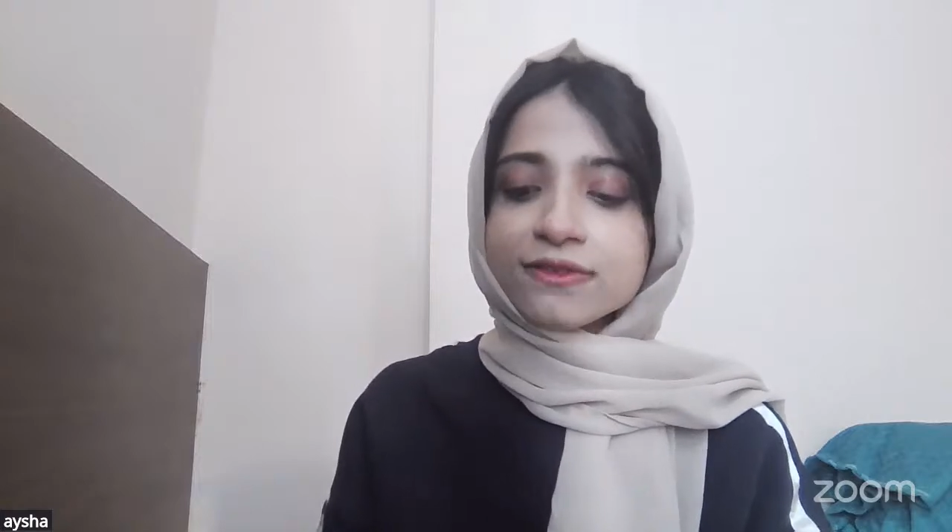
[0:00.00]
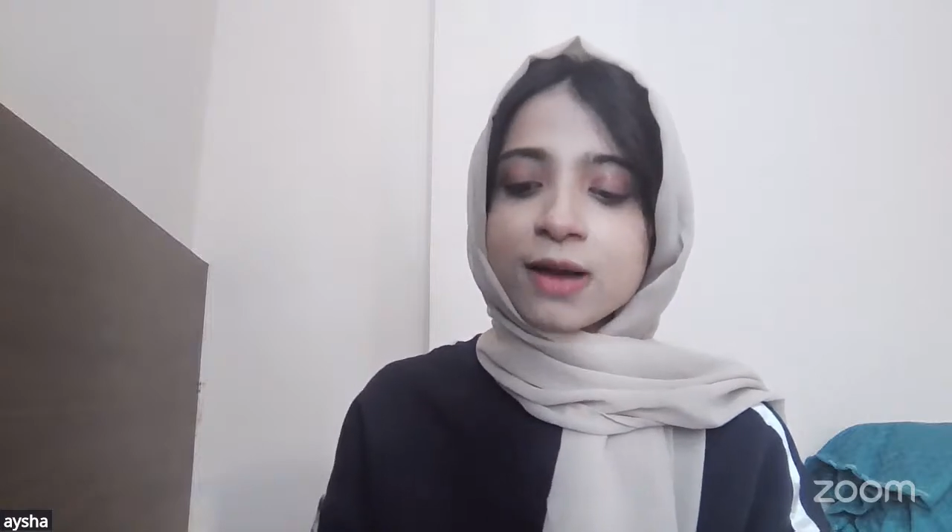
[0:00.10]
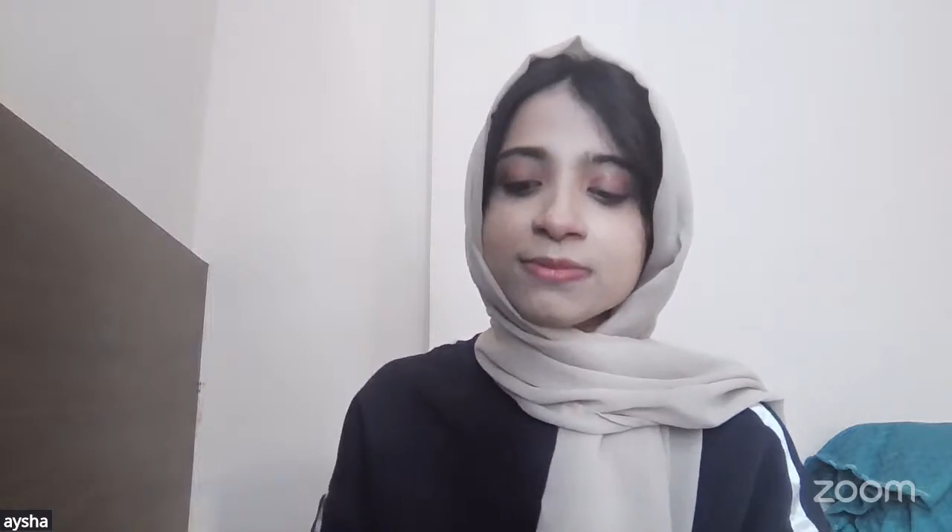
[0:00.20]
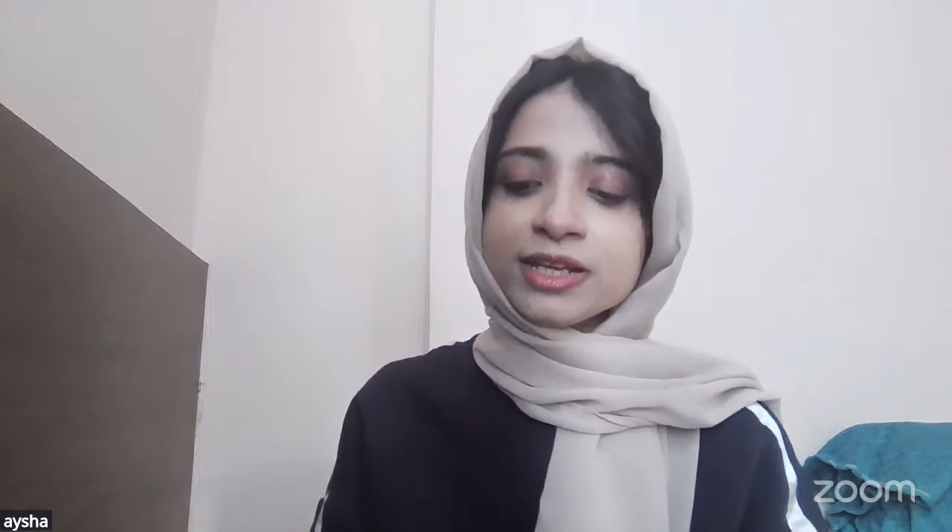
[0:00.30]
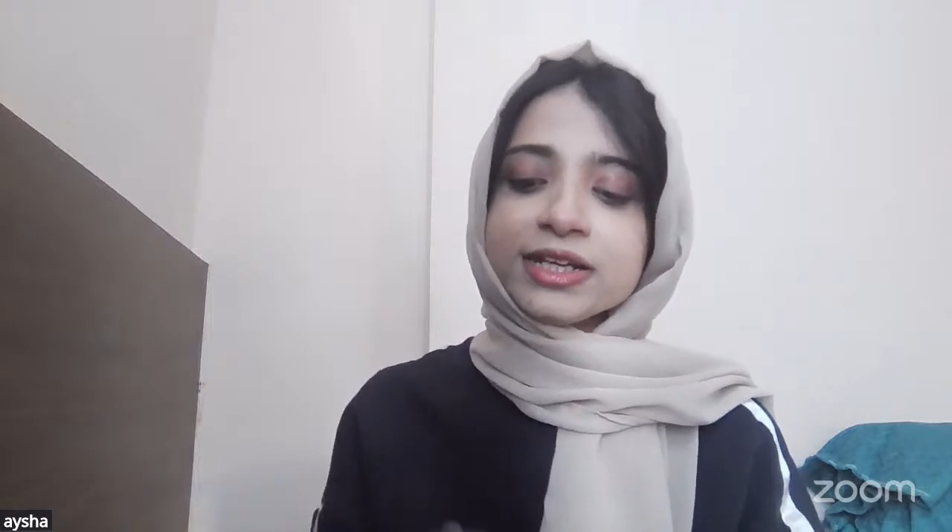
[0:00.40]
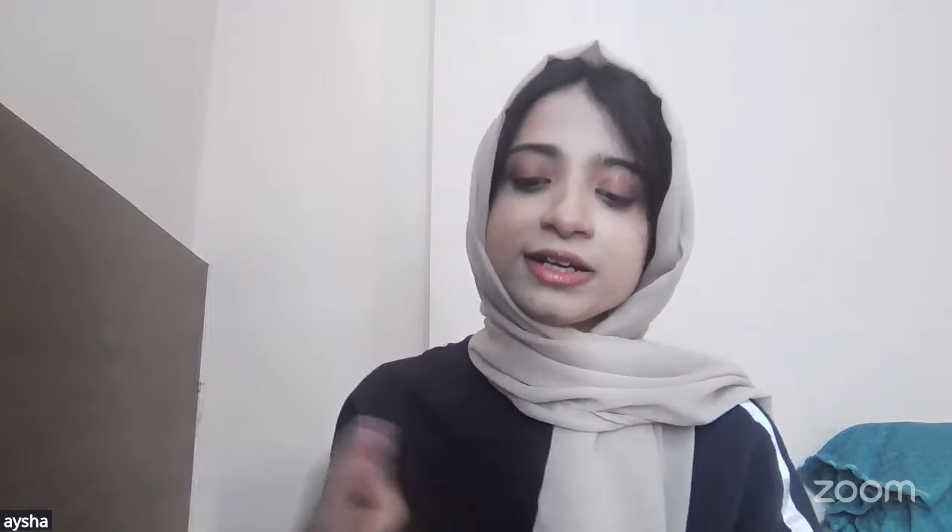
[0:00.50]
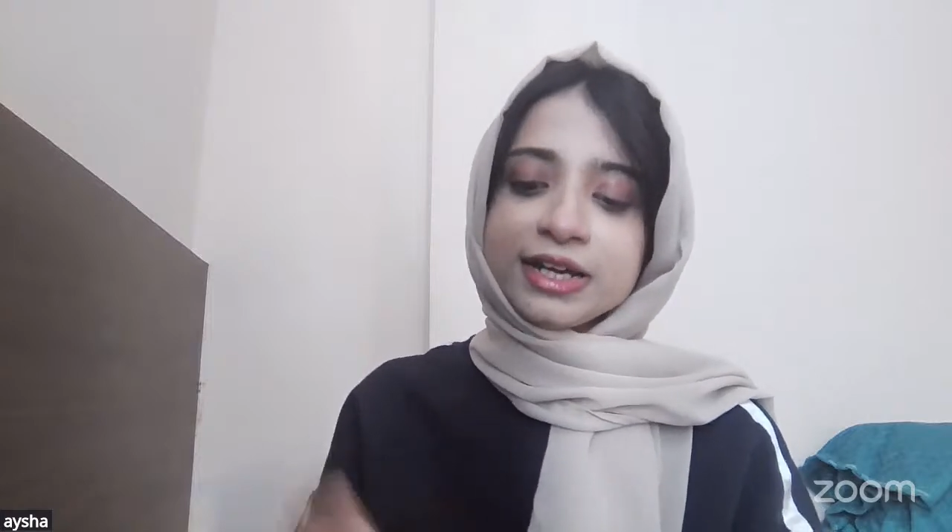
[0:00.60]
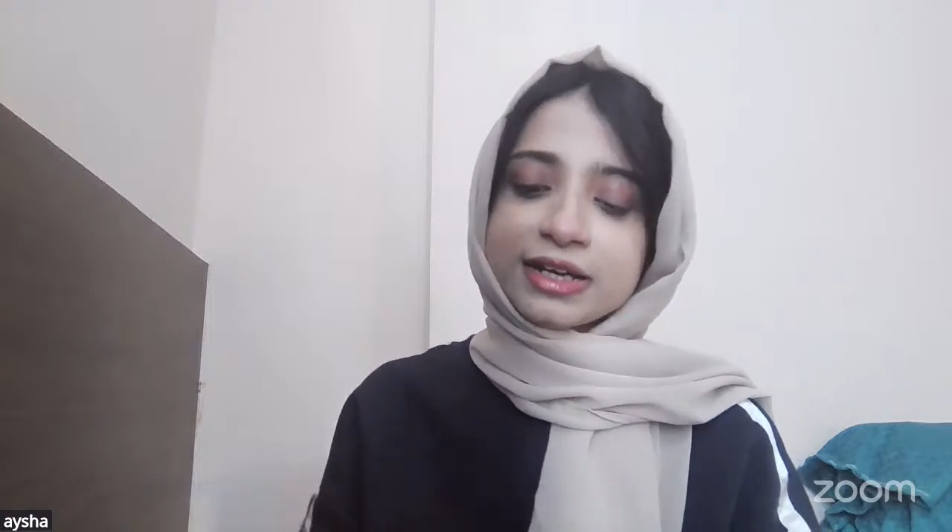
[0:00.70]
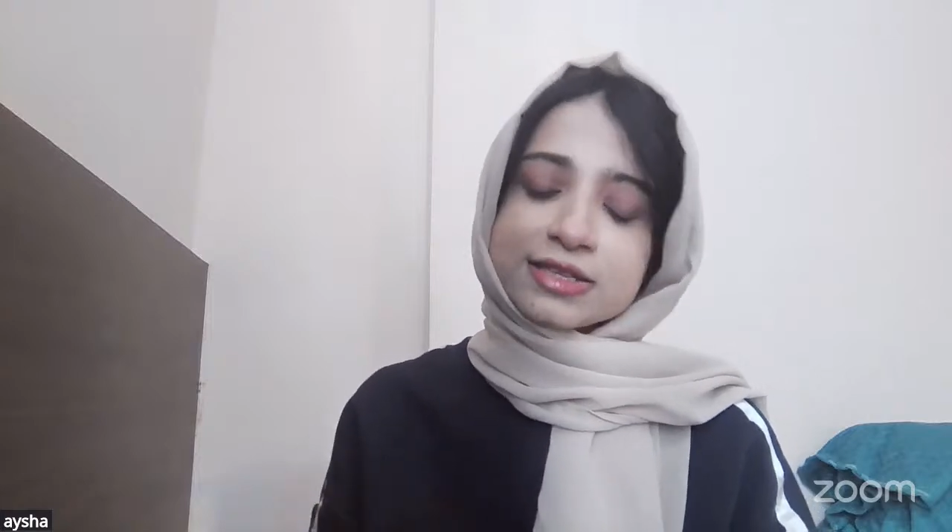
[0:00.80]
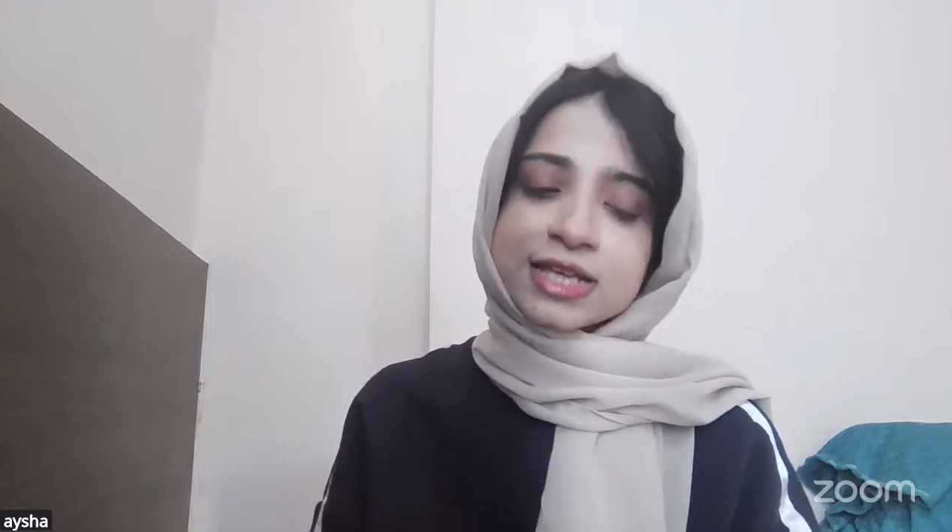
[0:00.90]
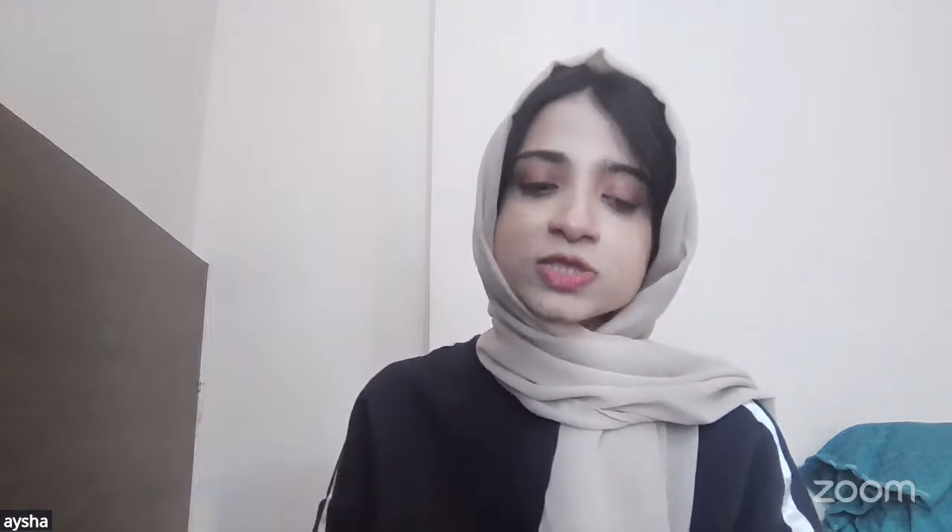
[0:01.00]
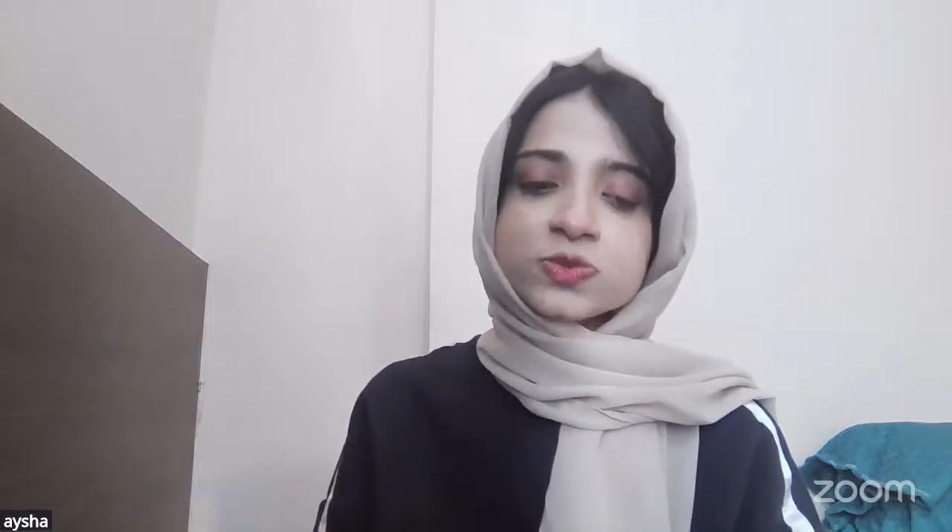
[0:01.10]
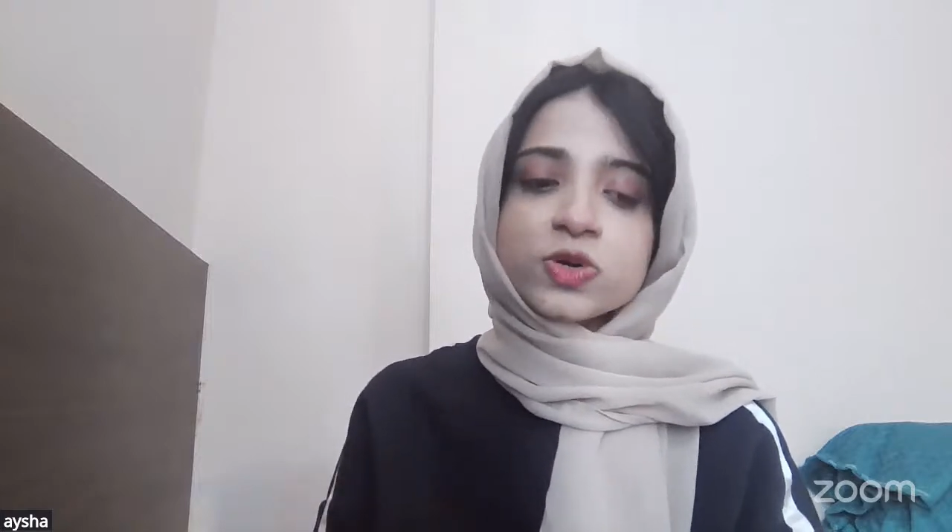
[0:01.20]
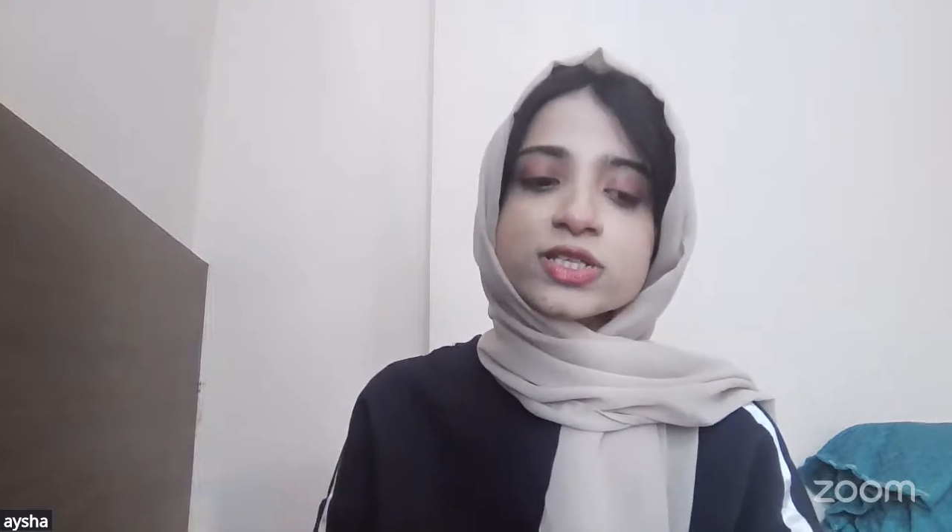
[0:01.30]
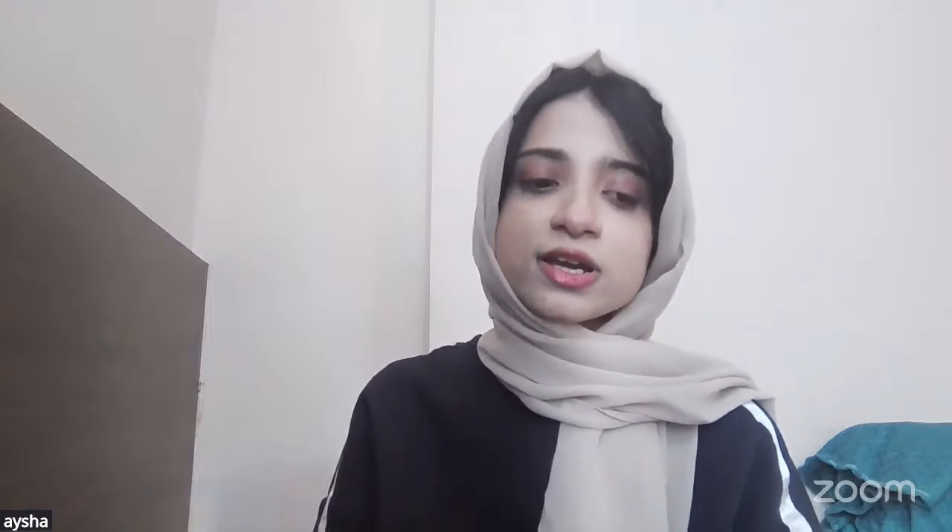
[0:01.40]
completed data science
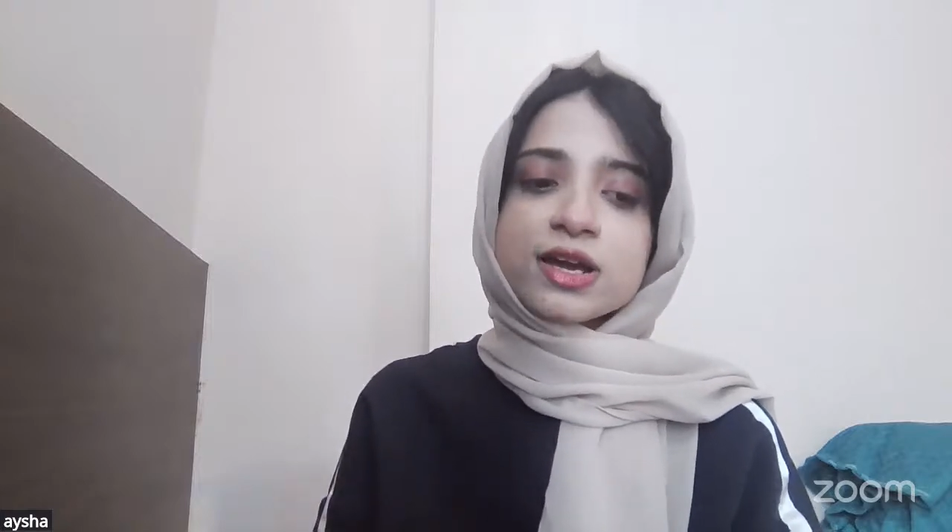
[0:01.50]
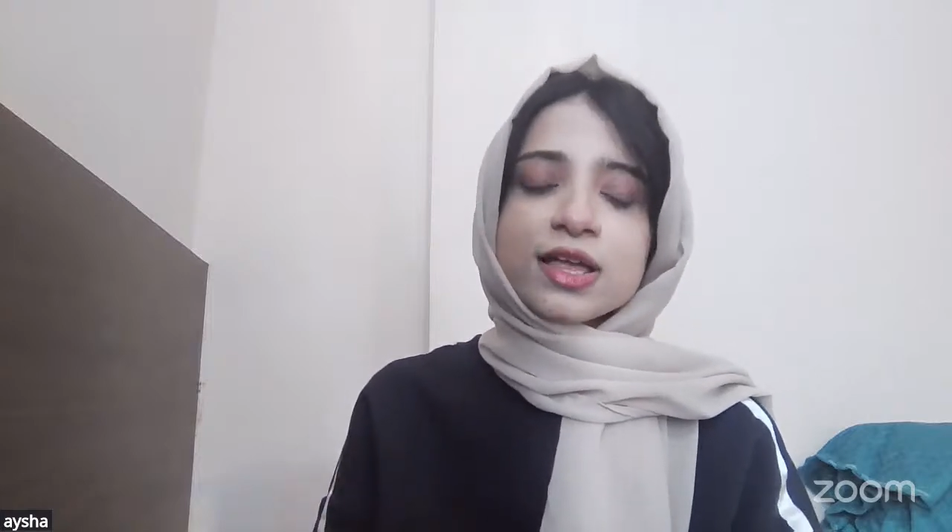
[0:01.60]
first,